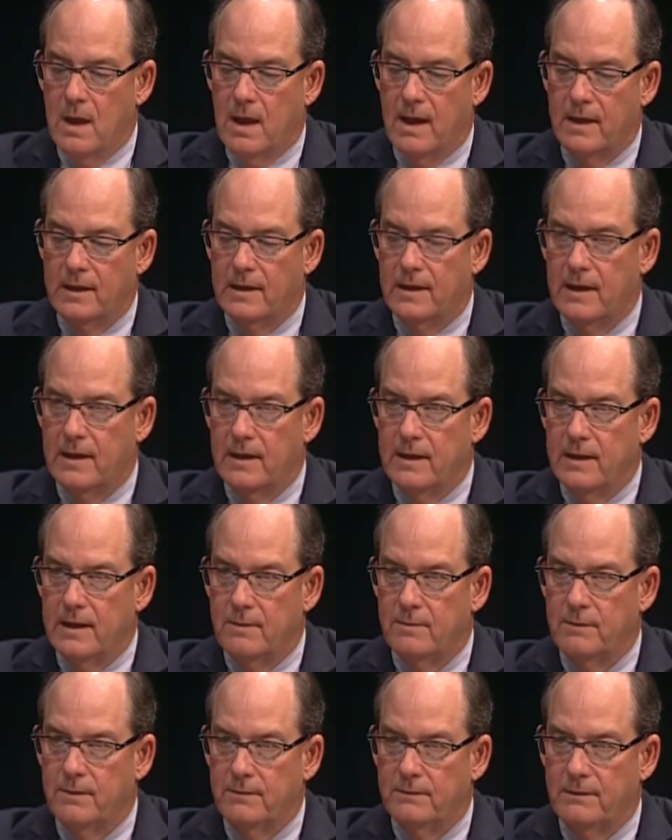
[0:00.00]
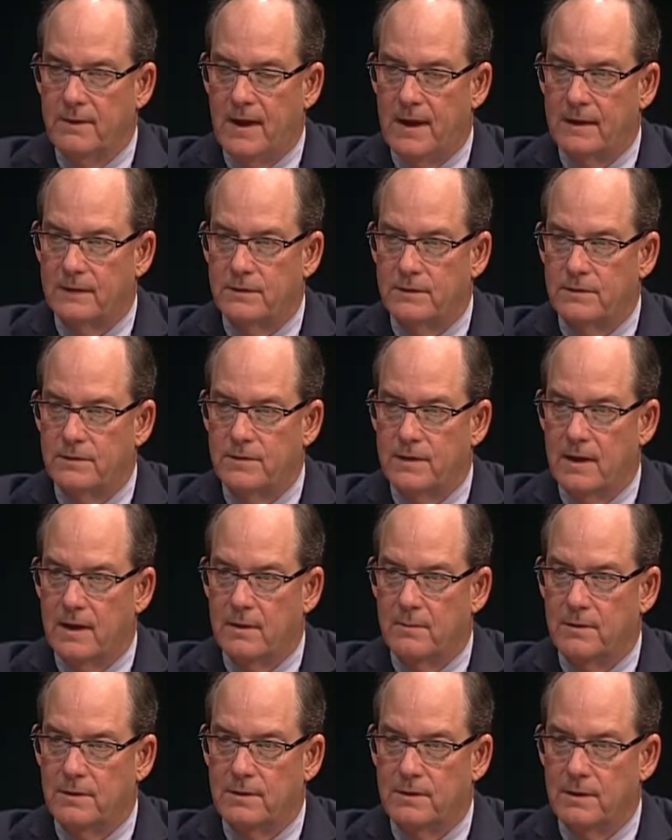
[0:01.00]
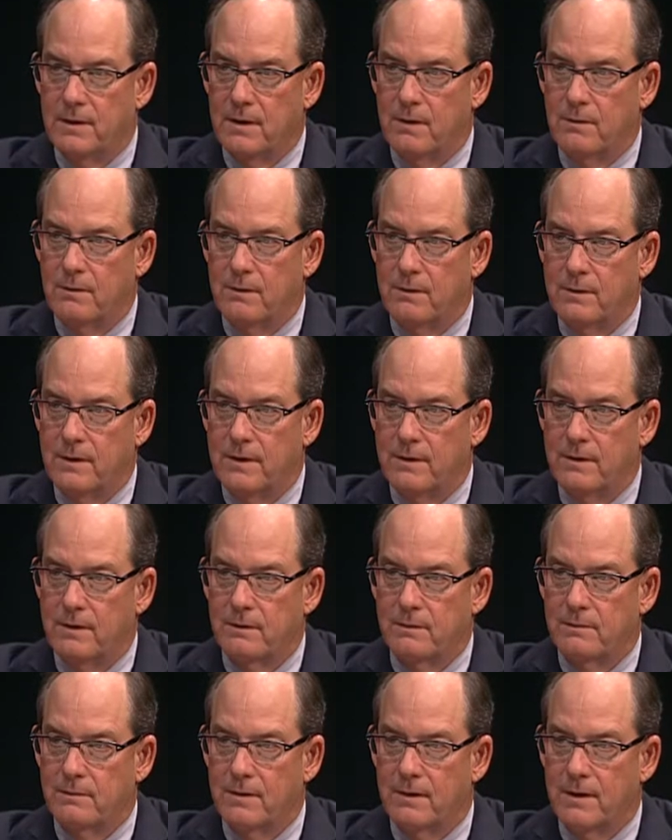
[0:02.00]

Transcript: And again, a number of factors there, but we're here